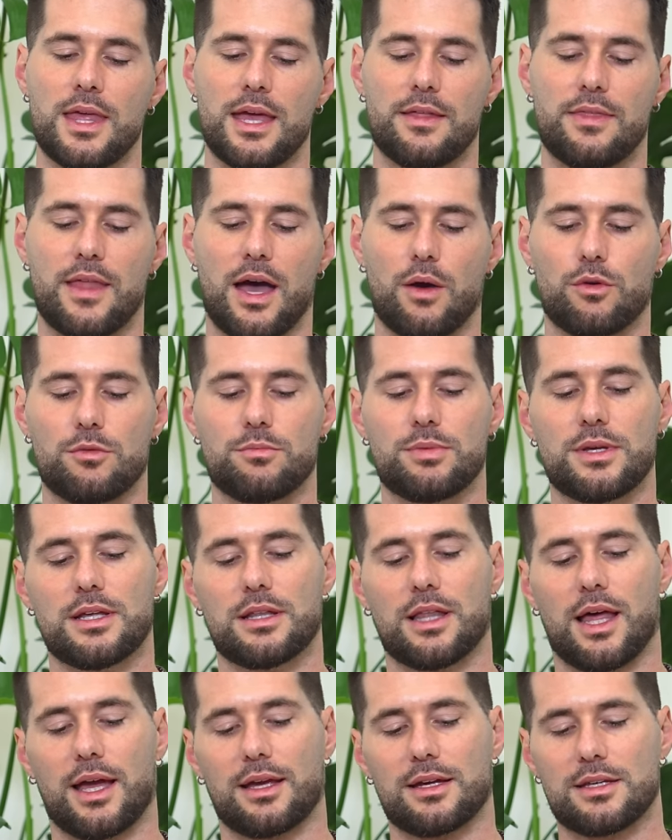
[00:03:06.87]
And that would
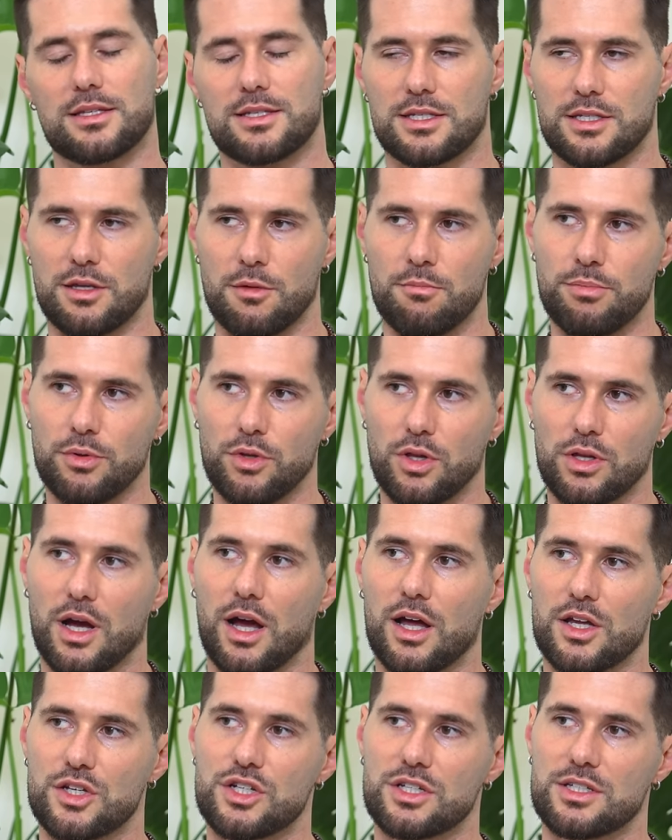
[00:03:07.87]
be like simple
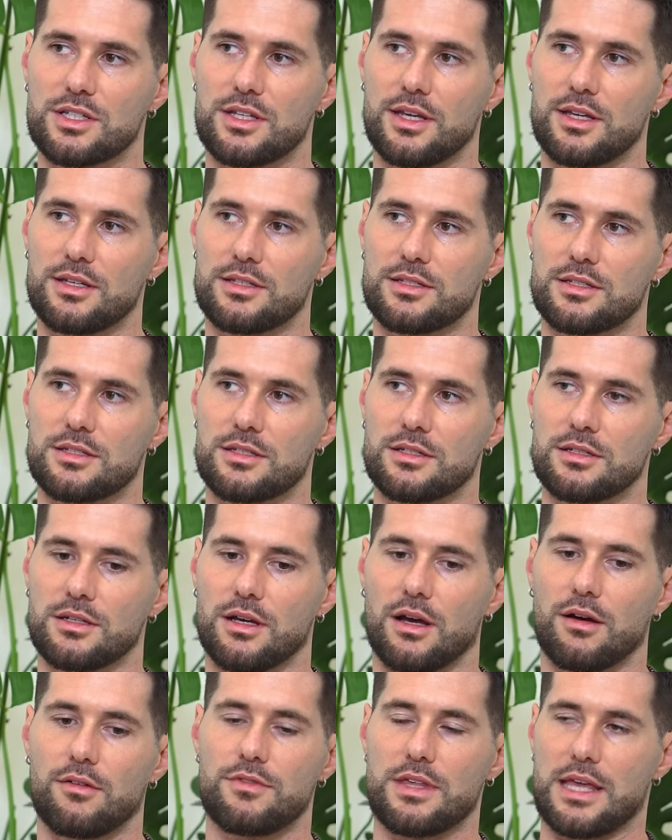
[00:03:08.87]
consciousness
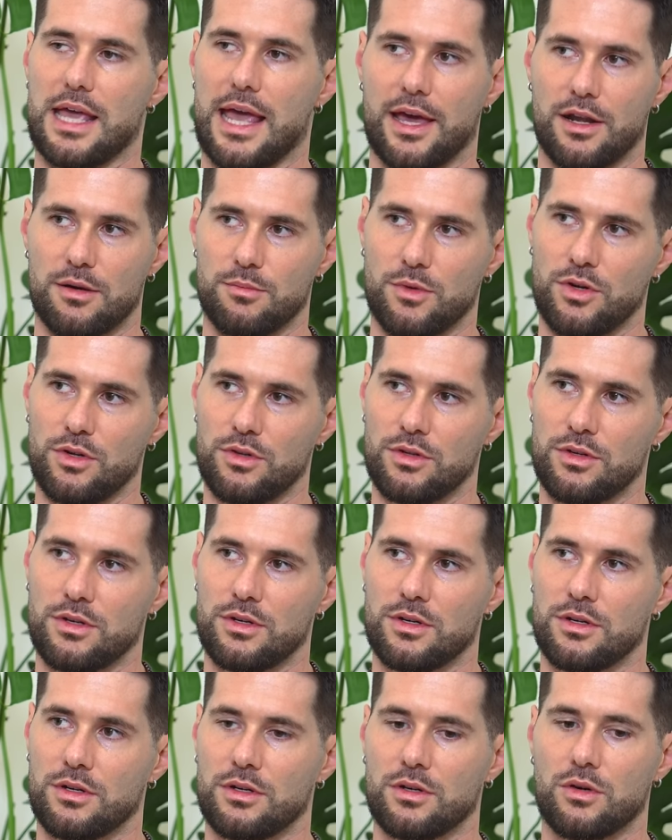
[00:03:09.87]
of the animal
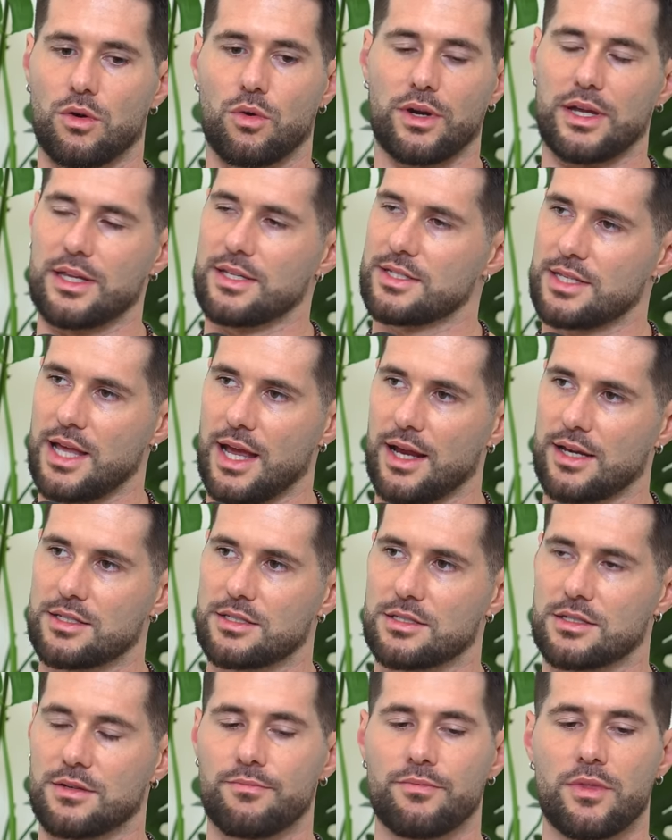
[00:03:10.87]
or
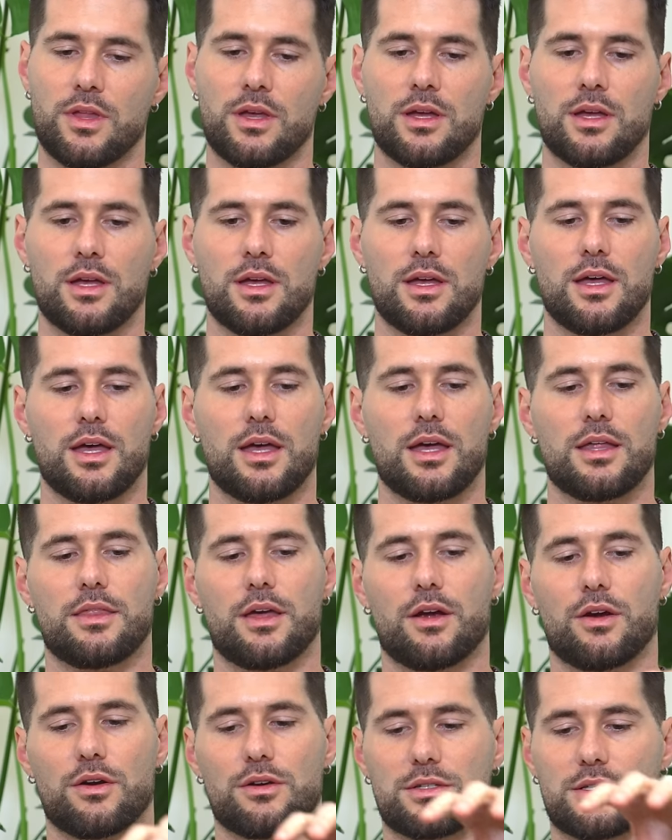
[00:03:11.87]
insects,
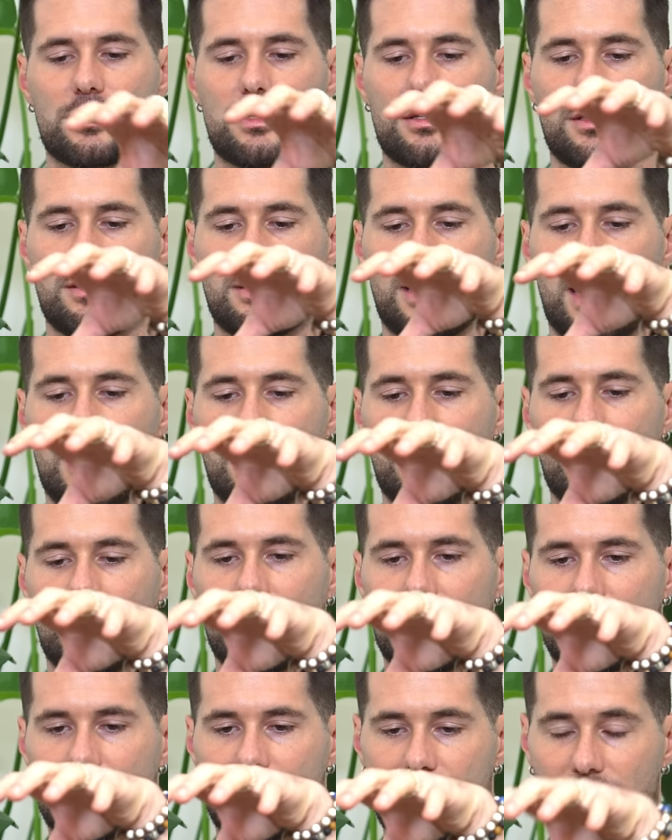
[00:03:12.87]
there's then
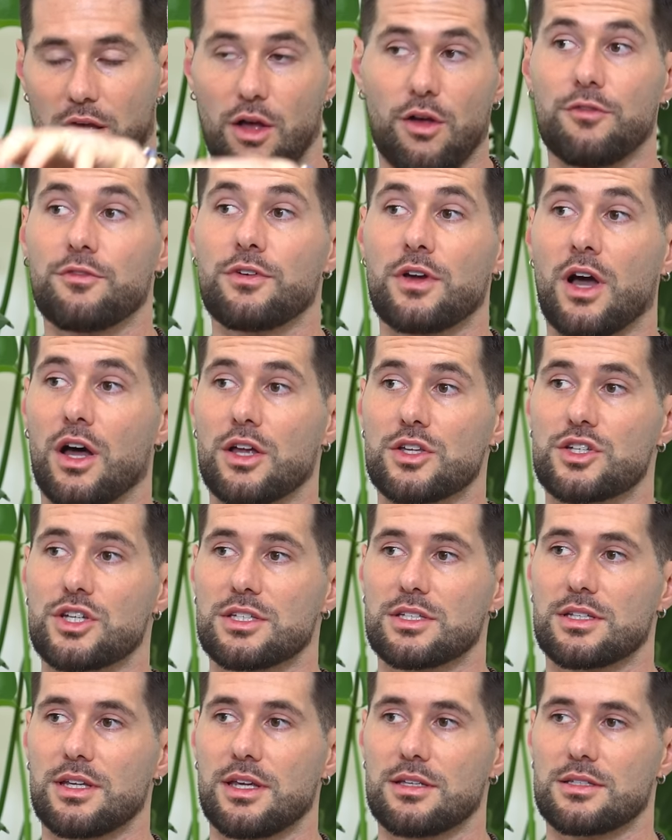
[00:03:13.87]
self
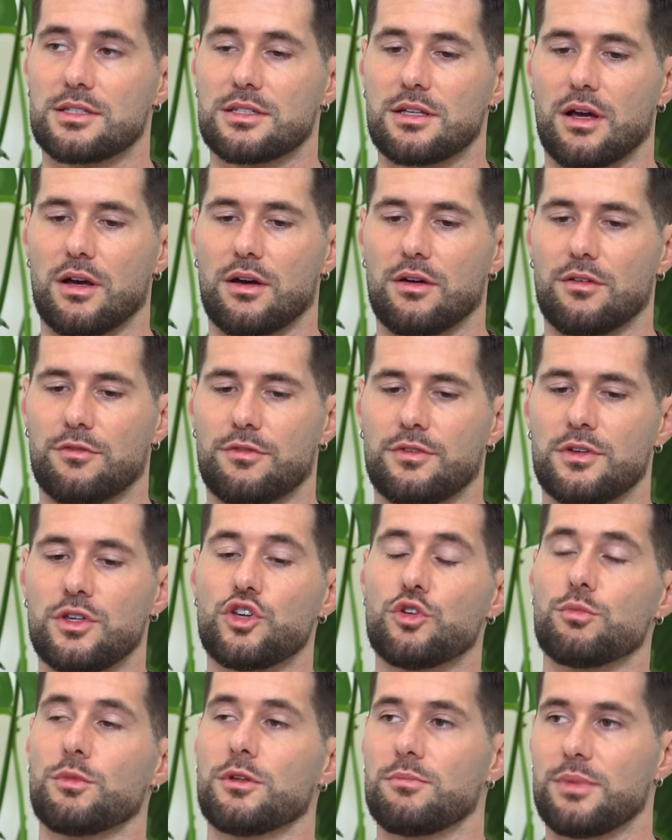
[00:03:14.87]
consciousness of
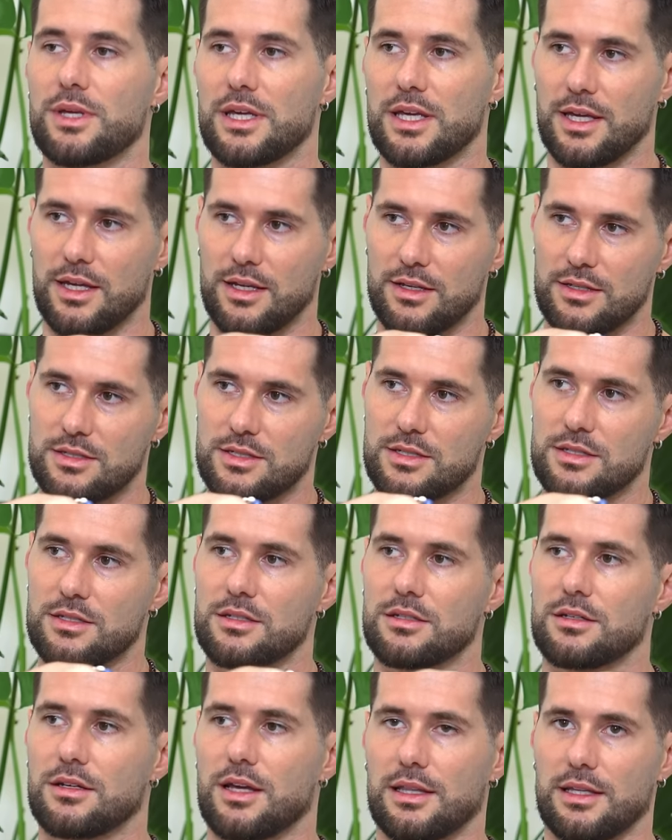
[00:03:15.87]
human beings,
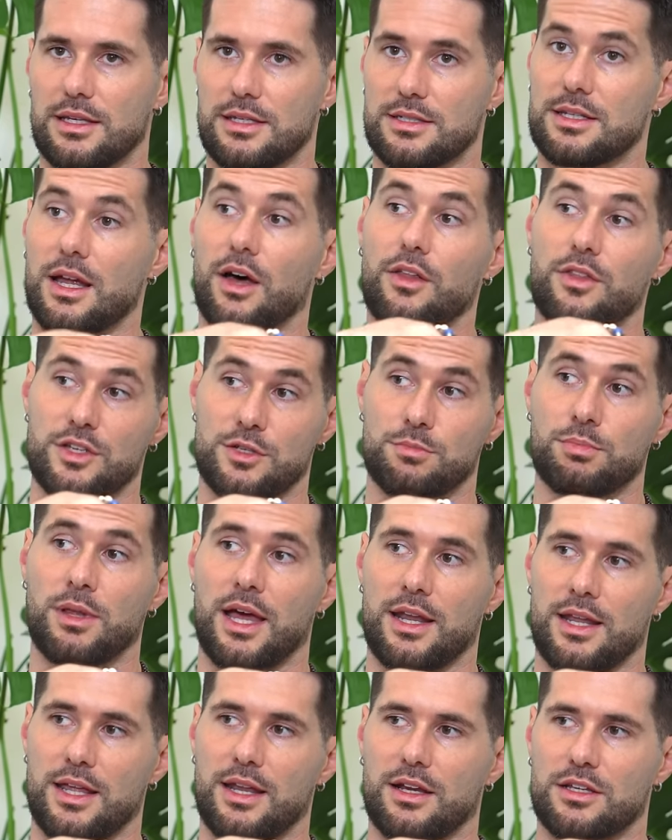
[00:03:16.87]
at least on this
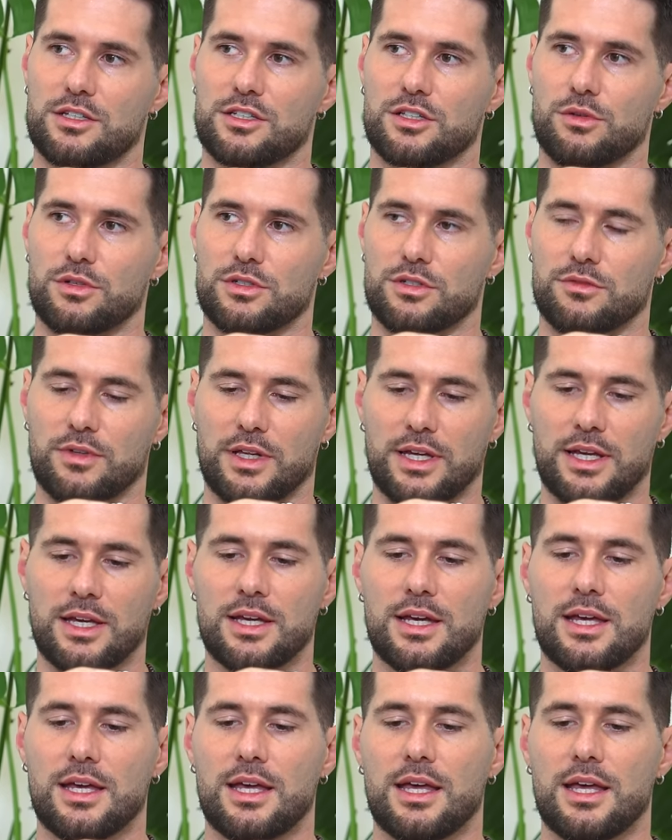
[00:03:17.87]
planet exclusively.